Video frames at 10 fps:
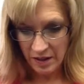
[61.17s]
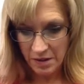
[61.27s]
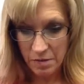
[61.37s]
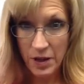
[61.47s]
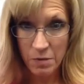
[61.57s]

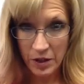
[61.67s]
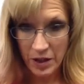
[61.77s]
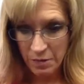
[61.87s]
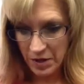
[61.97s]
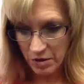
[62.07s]
and I'm looking
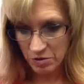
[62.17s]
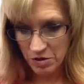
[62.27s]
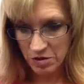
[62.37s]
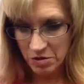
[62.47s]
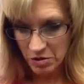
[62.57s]
at my
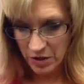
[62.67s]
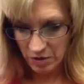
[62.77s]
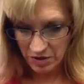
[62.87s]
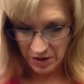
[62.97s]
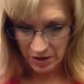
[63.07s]
notes so I
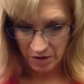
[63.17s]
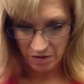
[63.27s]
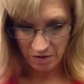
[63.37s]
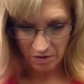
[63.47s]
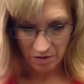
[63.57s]
don't tell you
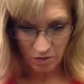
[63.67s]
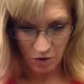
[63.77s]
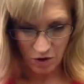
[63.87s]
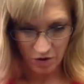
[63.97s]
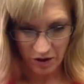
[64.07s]

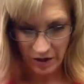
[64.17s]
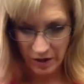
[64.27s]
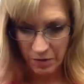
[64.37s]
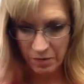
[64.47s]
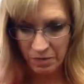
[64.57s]
wrong here.